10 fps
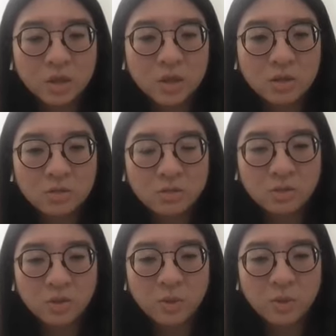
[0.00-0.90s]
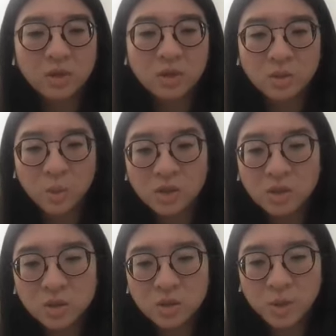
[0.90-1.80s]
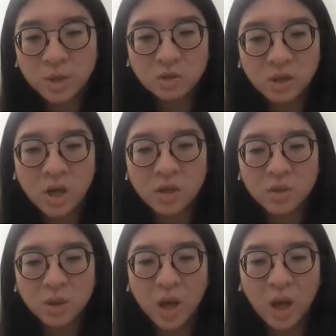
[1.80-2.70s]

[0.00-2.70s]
just because once you specialize, you